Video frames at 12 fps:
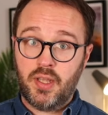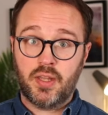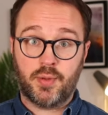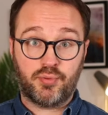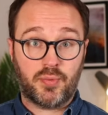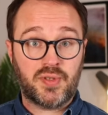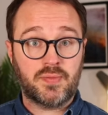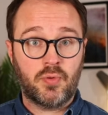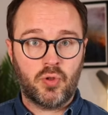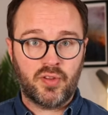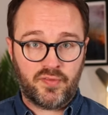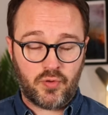the property is more
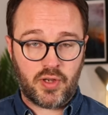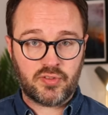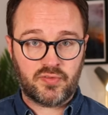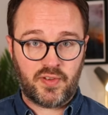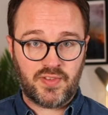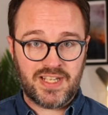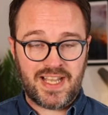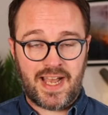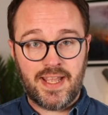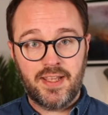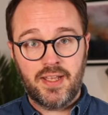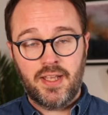than
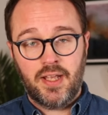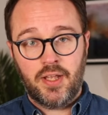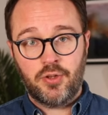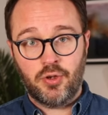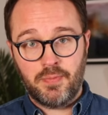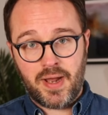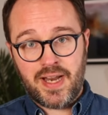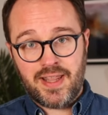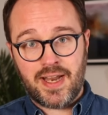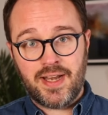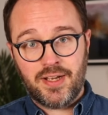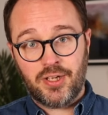450k, your money
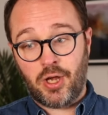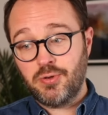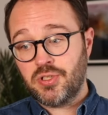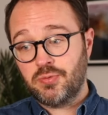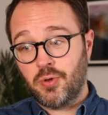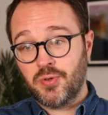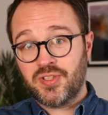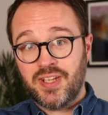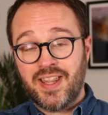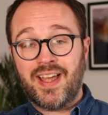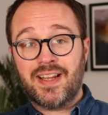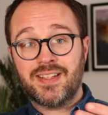then goes towards
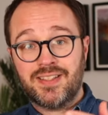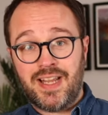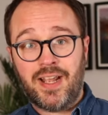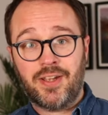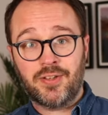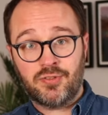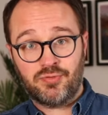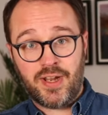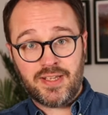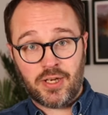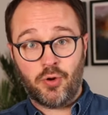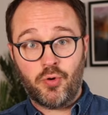that second
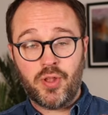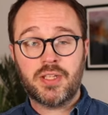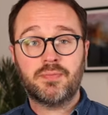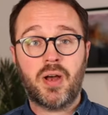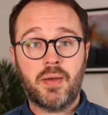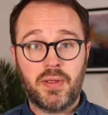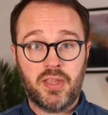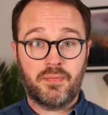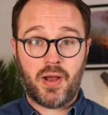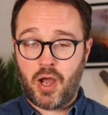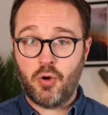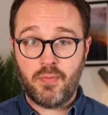reason. Or this might be your
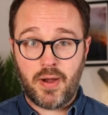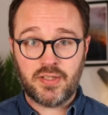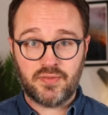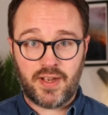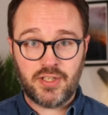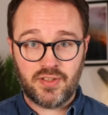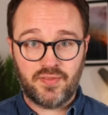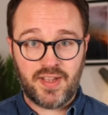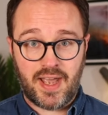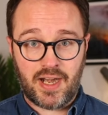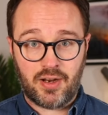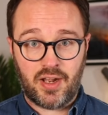whole motivation for
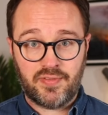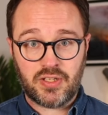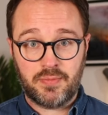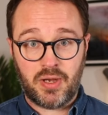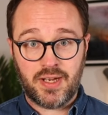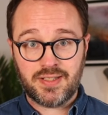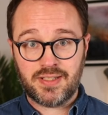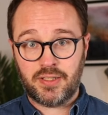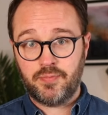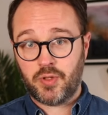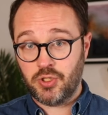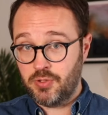getting a Lifetime ISA,
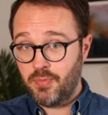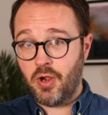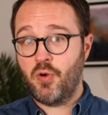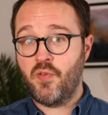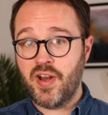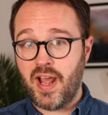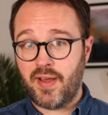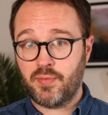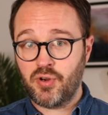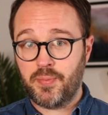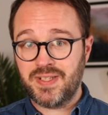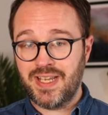because you might already have a
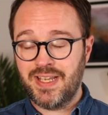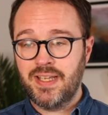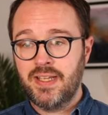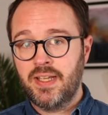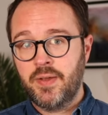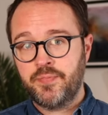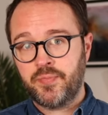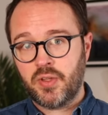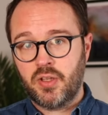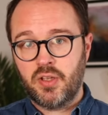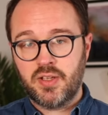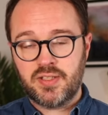property,
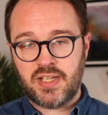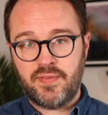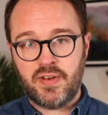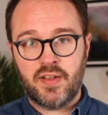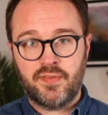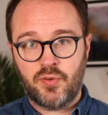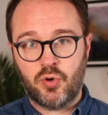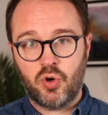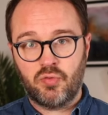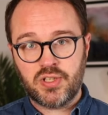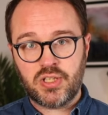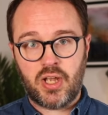saving it for
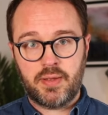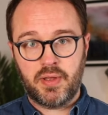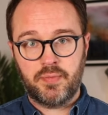retirement.